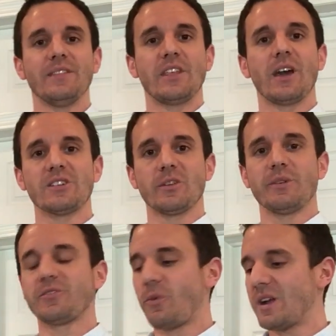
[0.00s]
Thank you guys so
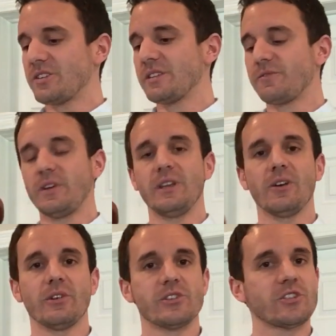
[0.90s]
much for watching this
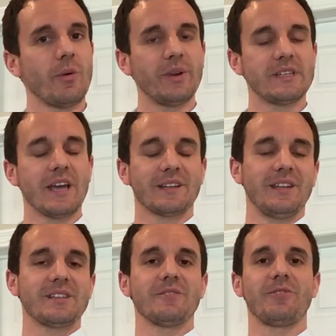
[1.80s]
video. There's so many
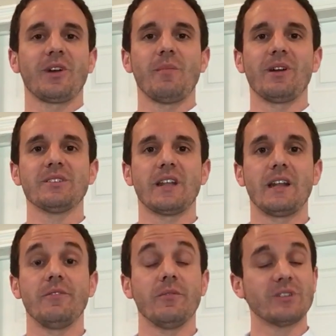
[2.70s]
techniques and fundamentals that I
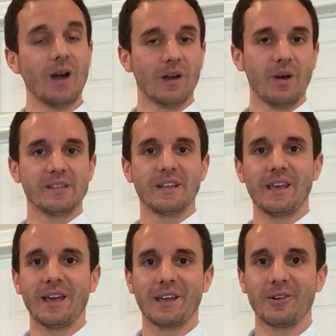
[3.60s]
didn't even talk about
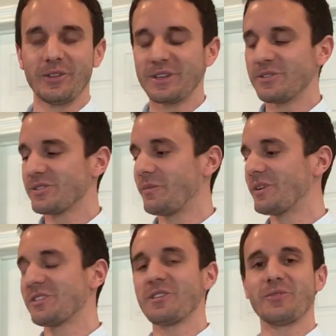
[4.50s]
today. I can only do so
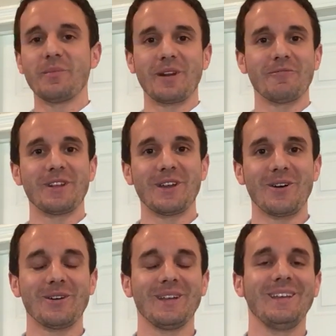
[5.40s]
much in a 3-minute
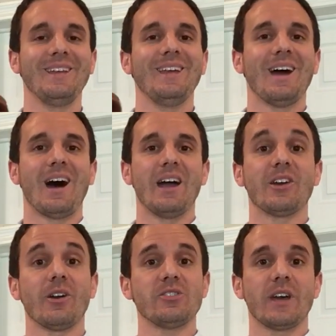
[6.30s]
video. I
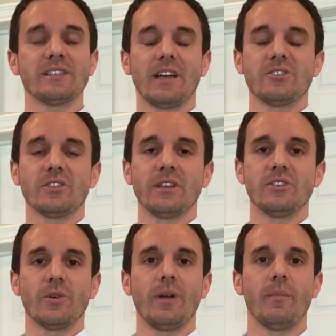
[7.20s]
encourage you guys to actually
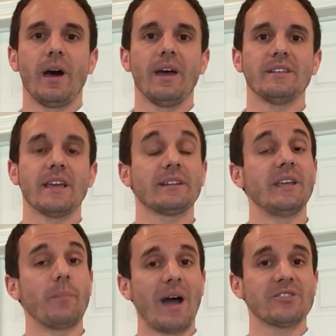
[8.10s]
join my
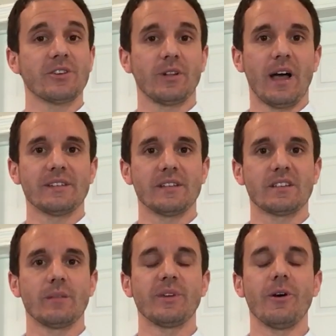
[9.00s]
technique masterclass that's
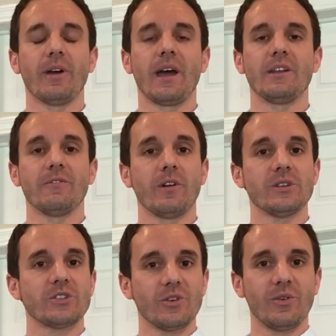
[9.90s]
going to be going on here very
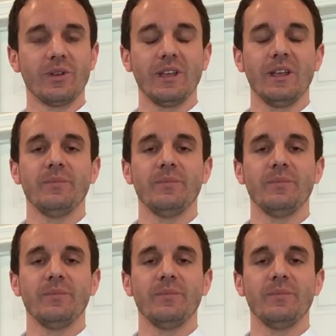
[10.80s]
soon.